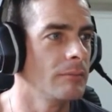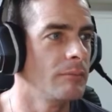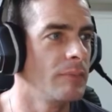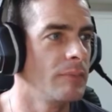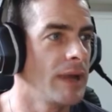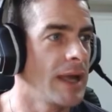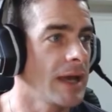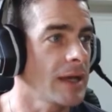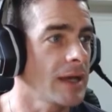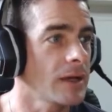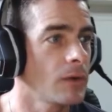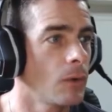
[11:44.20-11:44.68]

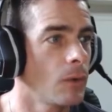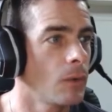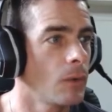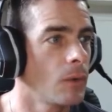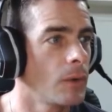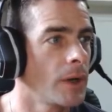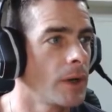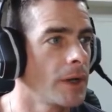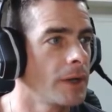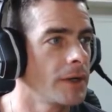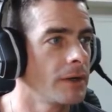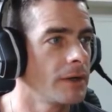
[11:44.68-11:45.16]
Black
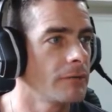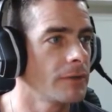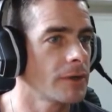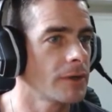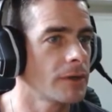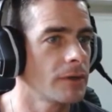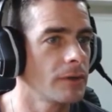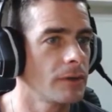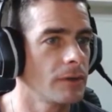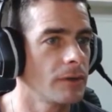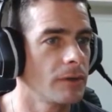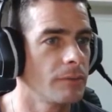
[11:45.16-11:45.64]
or another
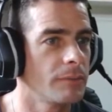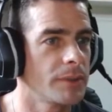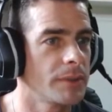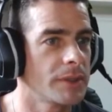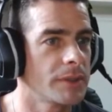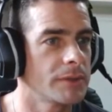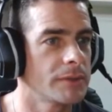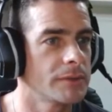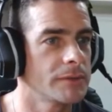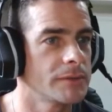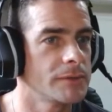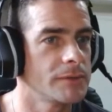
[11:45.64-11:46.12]
color,
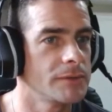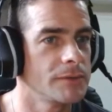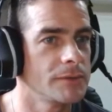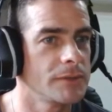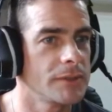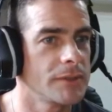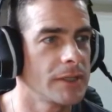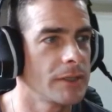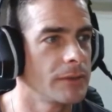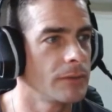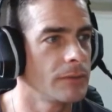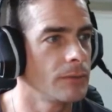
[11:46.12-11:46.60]
because you
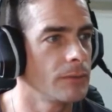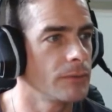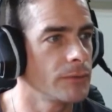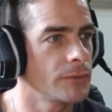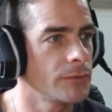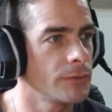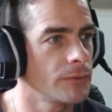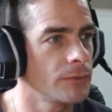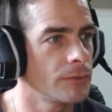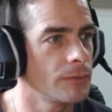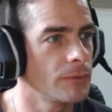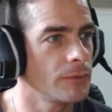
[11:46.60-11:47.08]
can
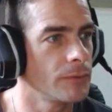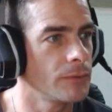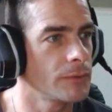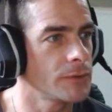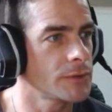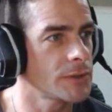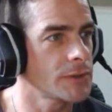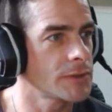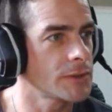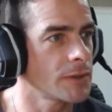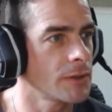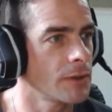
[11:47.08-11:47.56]
also
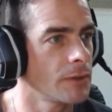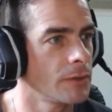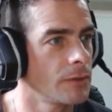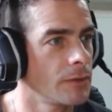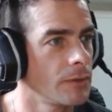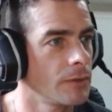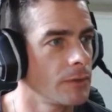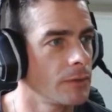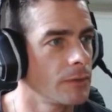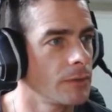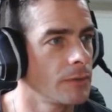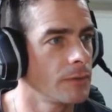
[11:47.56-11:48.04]
just
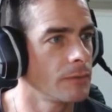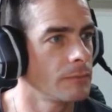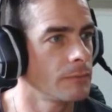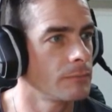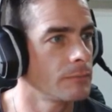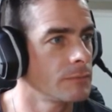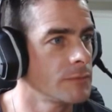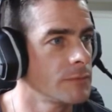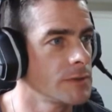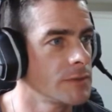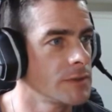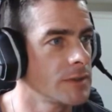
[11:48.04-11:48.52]
under
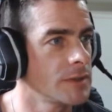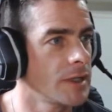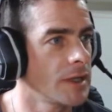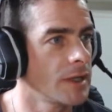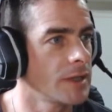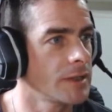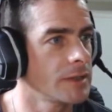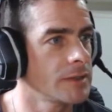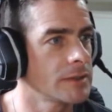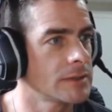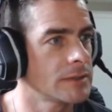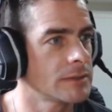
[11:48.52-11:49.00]
this
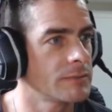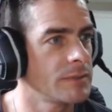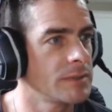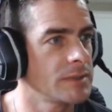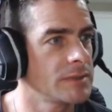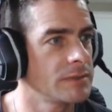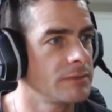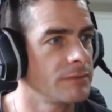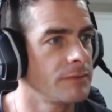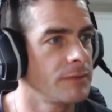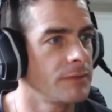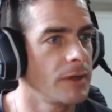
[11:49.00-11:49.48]
line
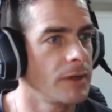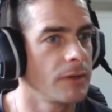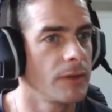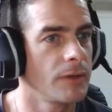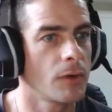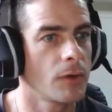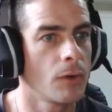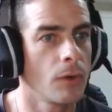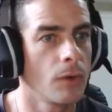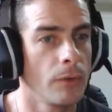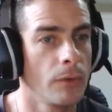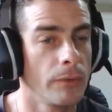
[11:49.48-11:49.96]
specify the
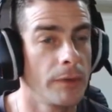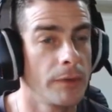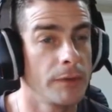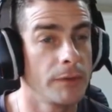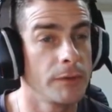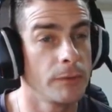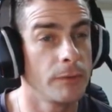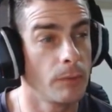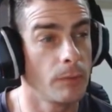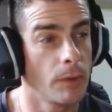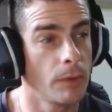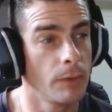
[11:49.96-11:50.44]
color
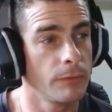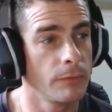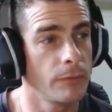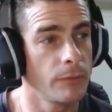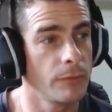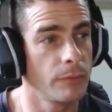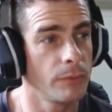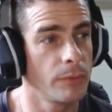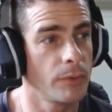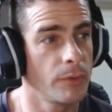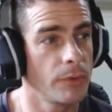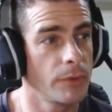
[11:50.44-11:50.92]
that you want for
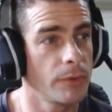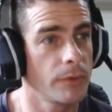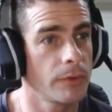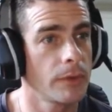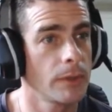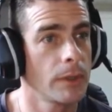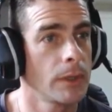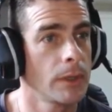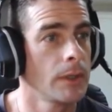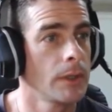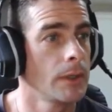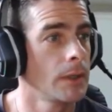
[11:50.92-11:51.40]
the border.
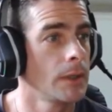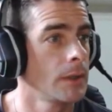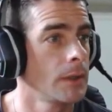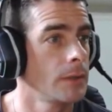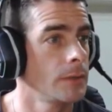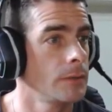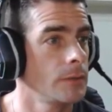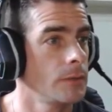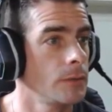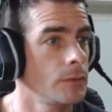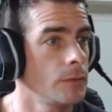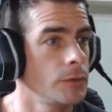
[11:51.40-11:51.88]

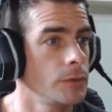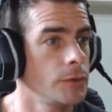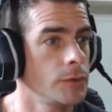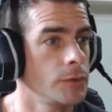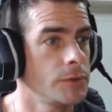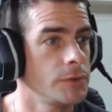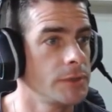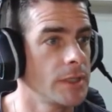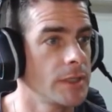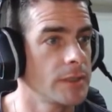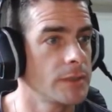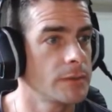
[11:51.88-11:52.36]
So you
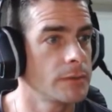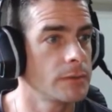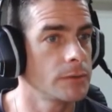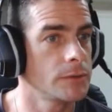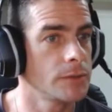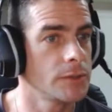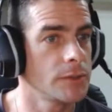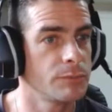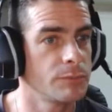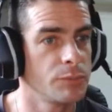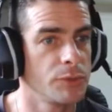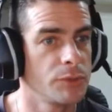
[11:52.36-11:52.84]
could
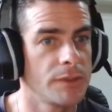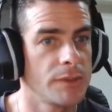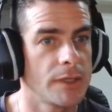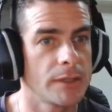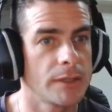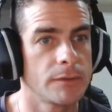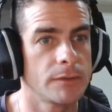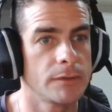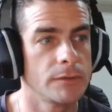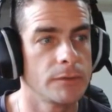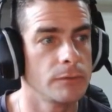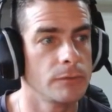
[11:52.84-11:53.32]
just put
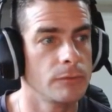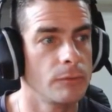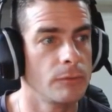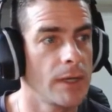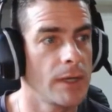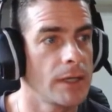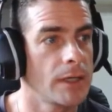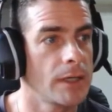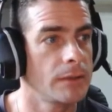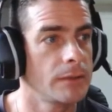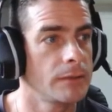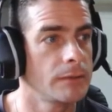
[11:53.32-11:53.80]
that to
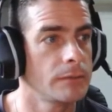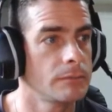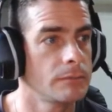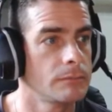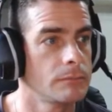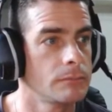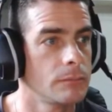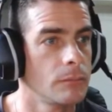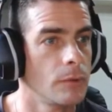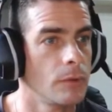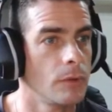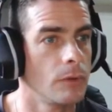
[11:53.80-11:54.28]
red
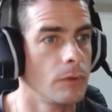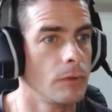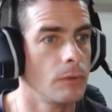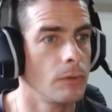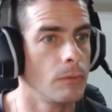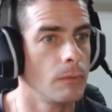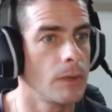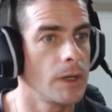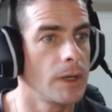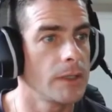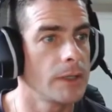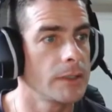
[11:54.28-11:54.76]
or
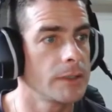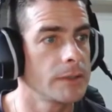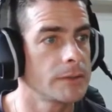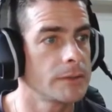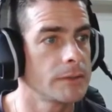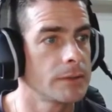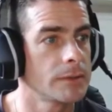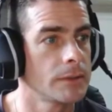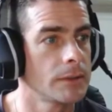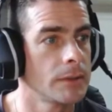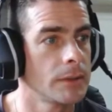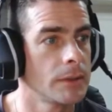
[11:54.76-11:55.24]

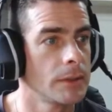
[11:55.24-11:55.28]
white.